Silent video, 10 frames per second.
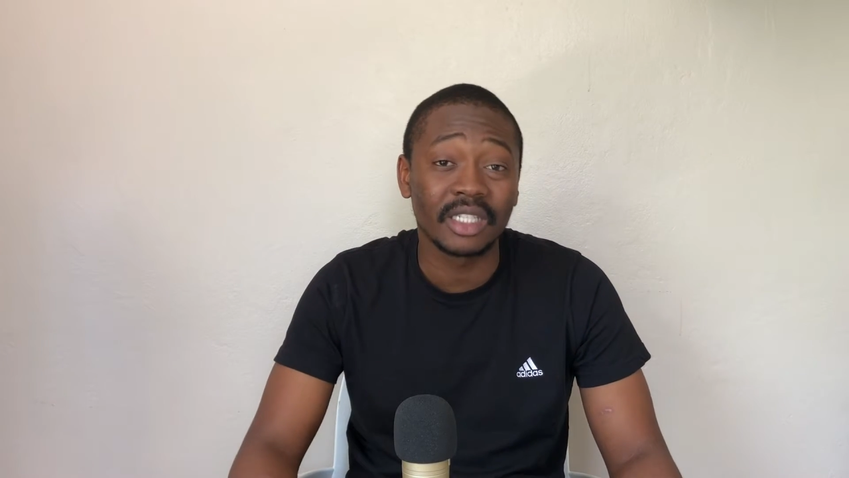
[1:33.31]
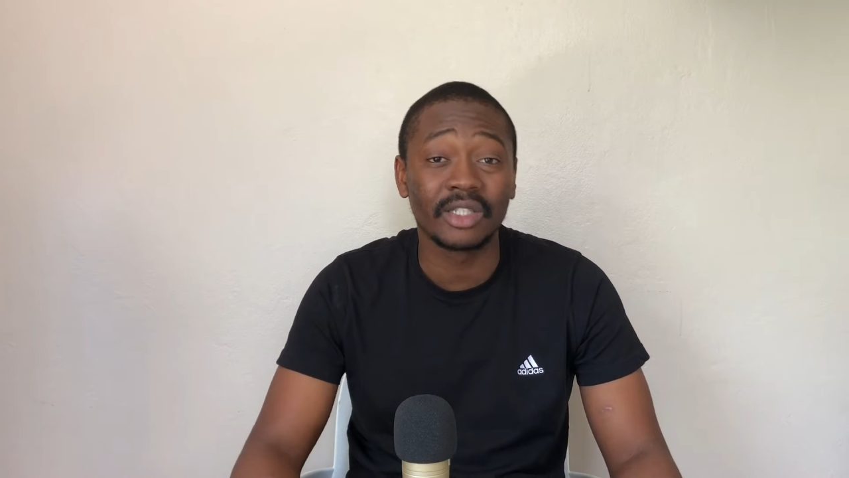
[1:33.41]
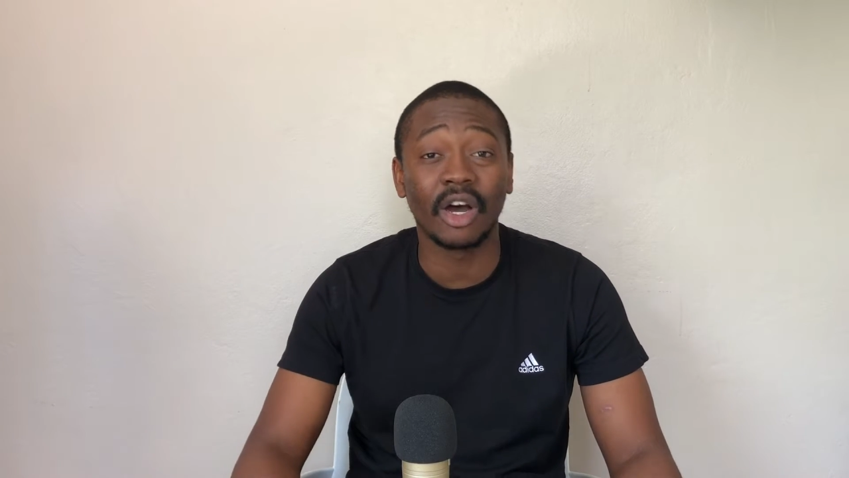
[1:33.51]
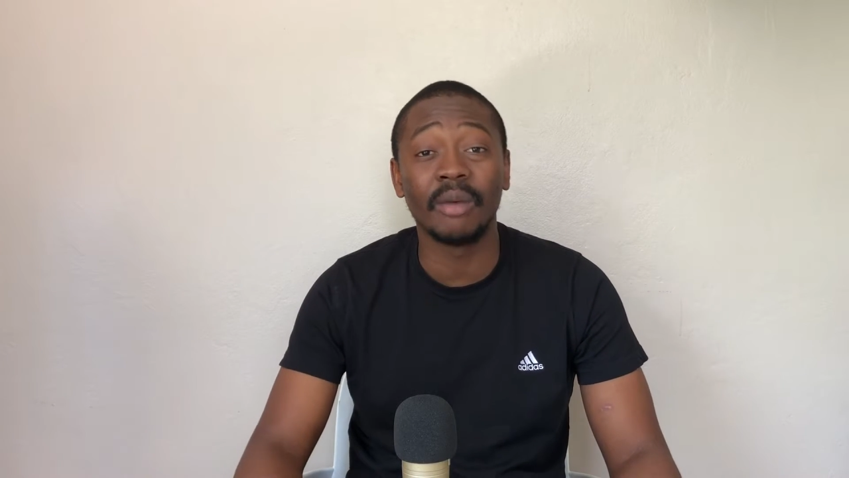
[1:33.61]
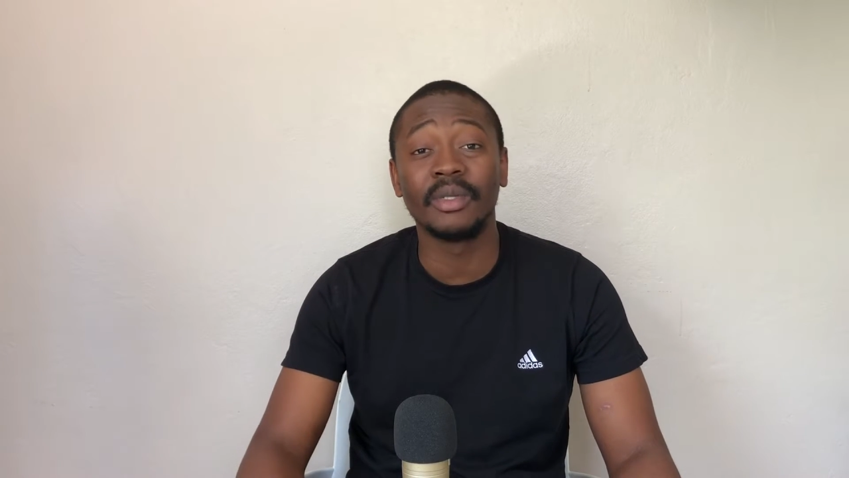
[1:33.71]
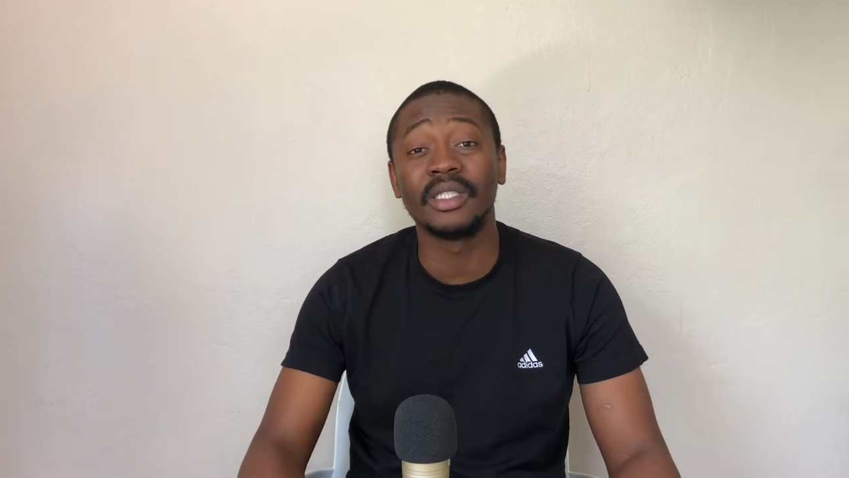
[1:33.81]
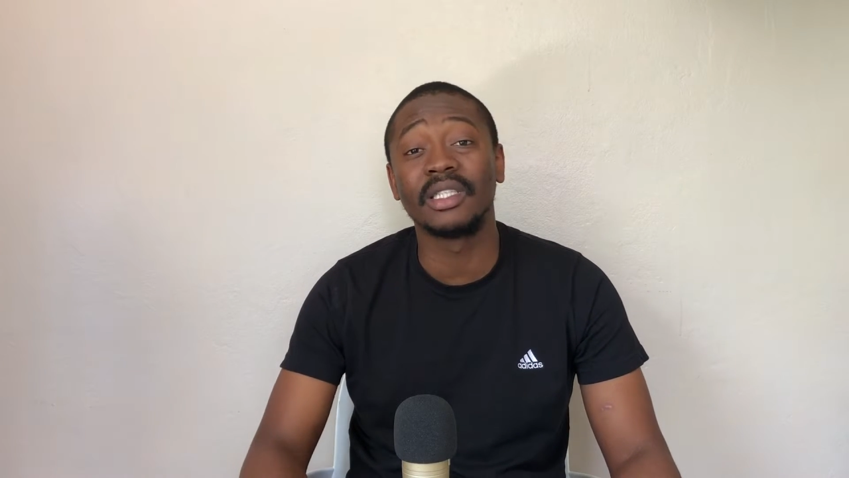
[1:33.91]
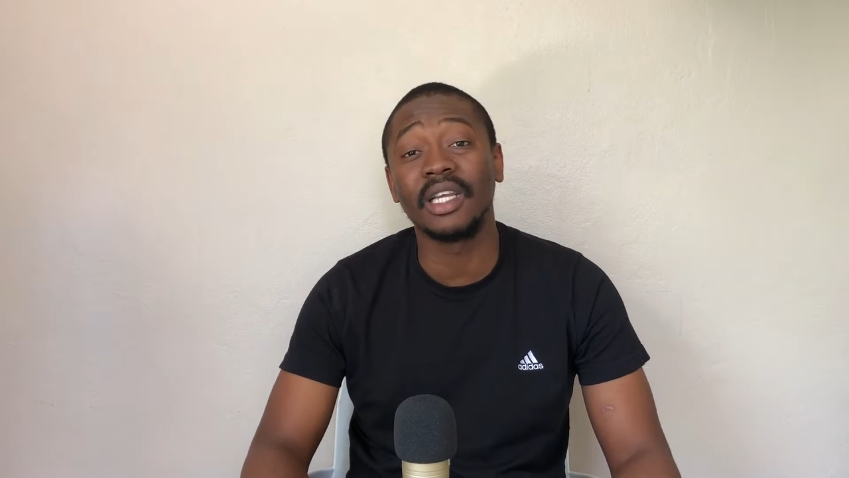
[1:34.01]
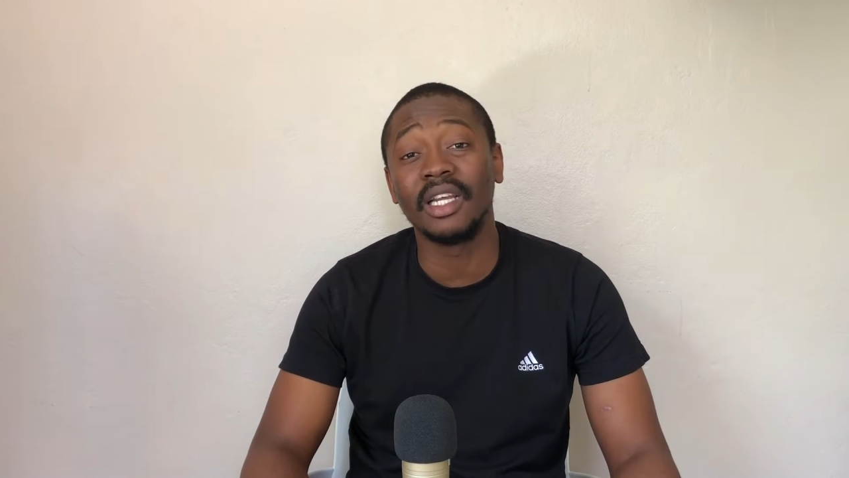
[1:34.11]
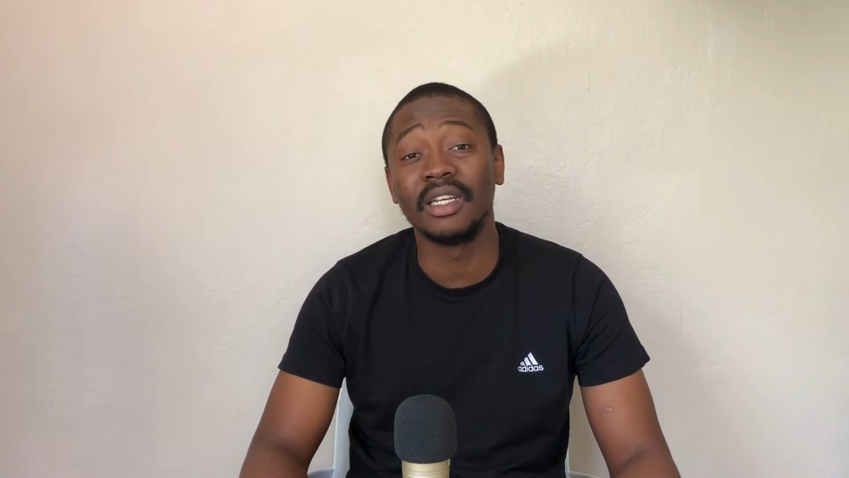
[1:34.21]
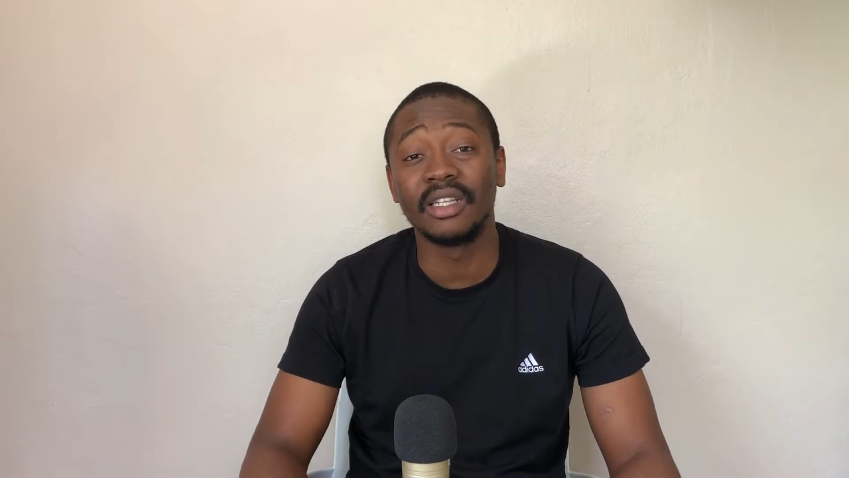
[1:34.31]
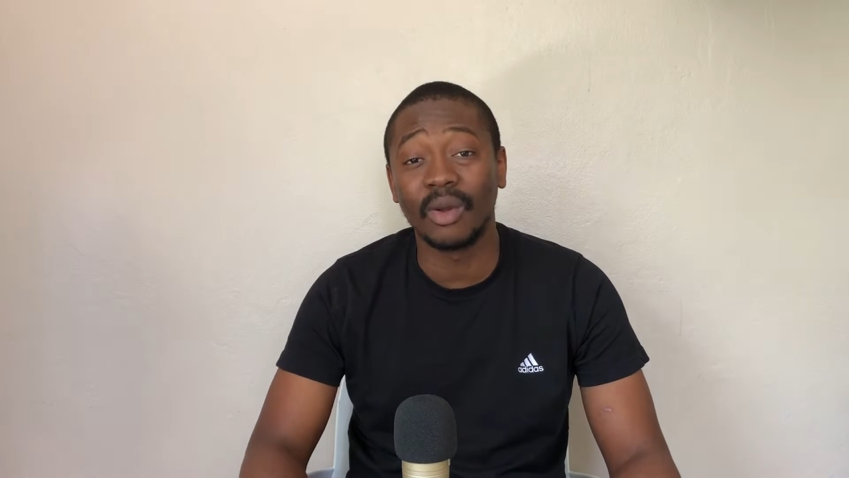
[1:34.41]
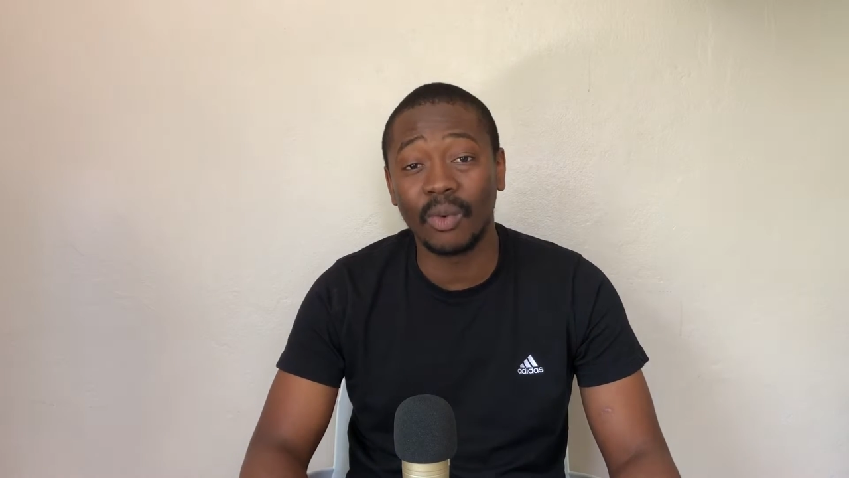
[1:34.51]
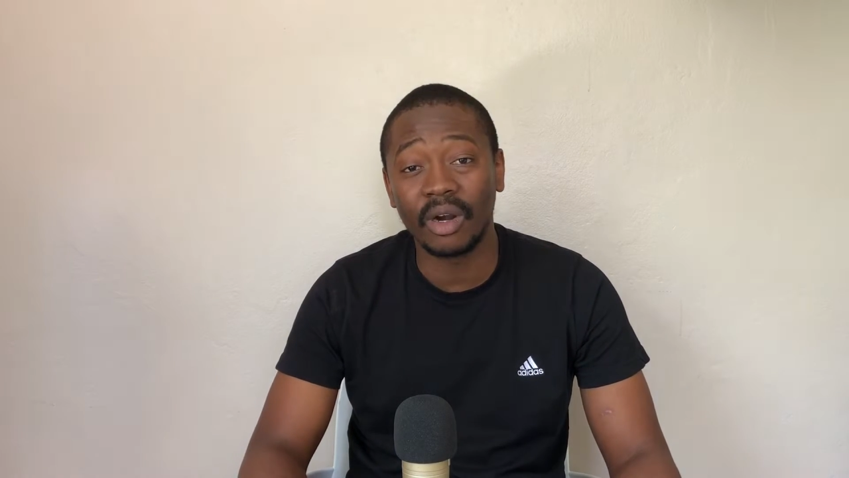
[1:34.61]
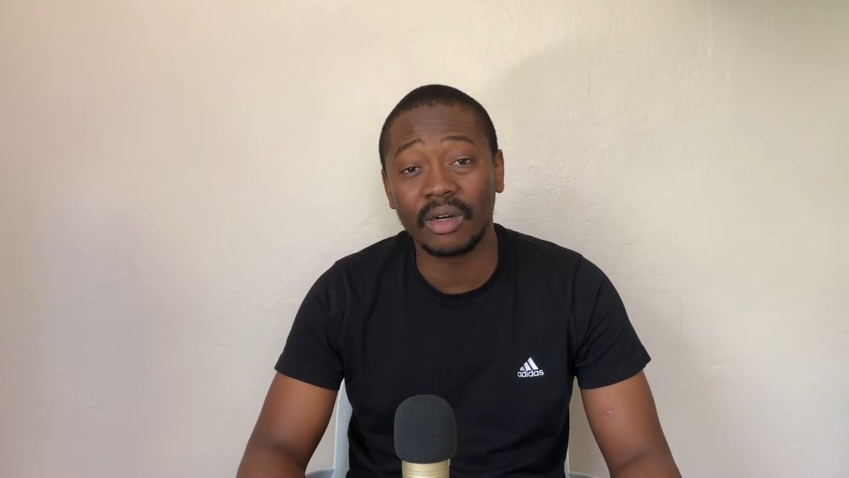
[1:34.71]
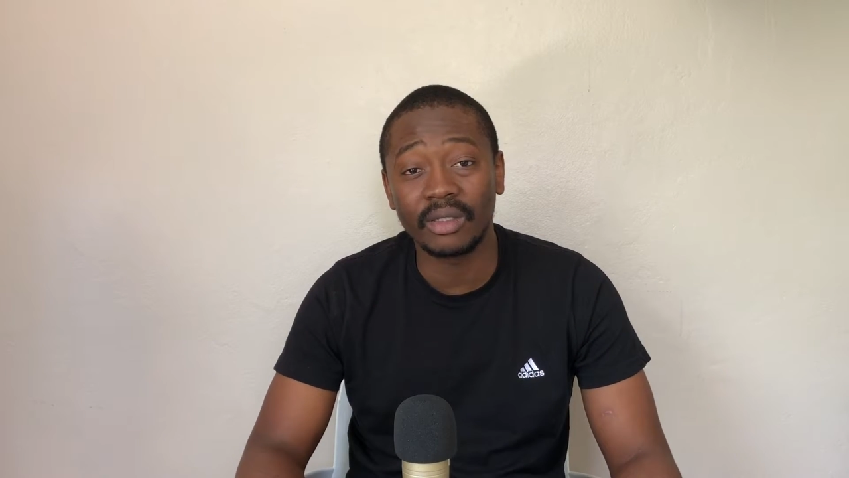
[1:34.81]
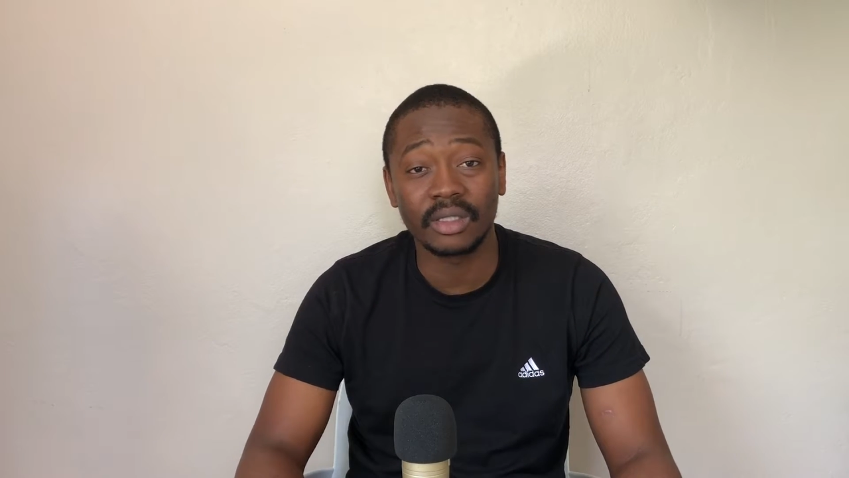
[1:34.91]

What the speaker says: derbies in the world.